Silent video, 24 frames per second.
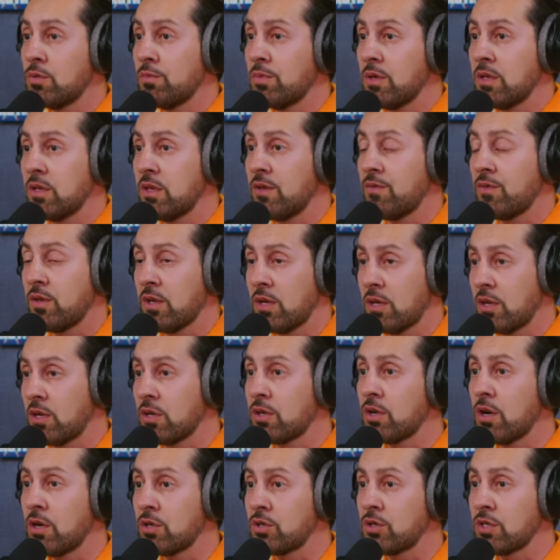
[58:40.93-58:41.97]
be living in a
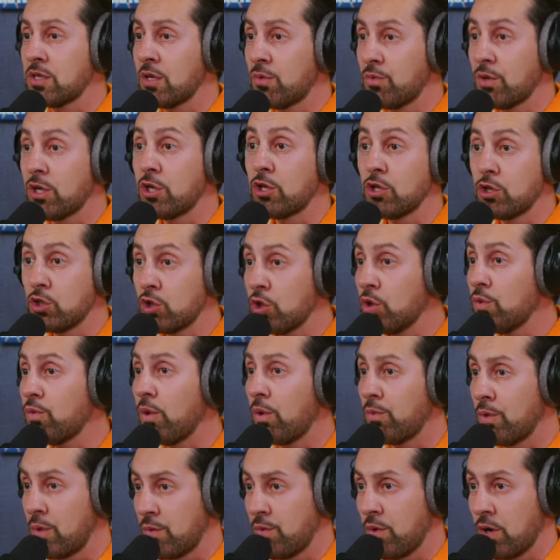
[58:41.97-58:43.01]
country that we could do
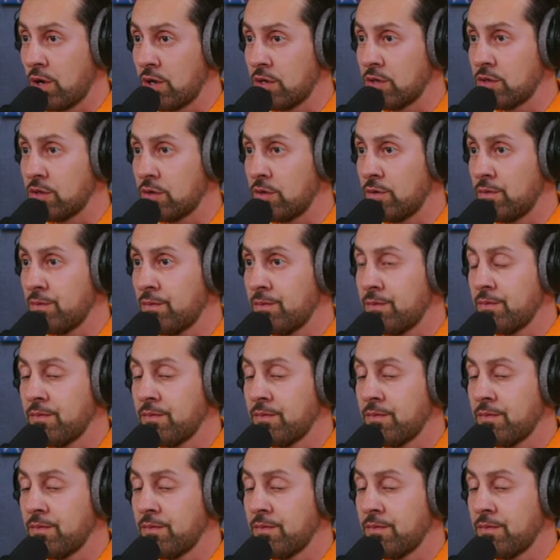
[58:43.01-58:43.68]
what we want to do.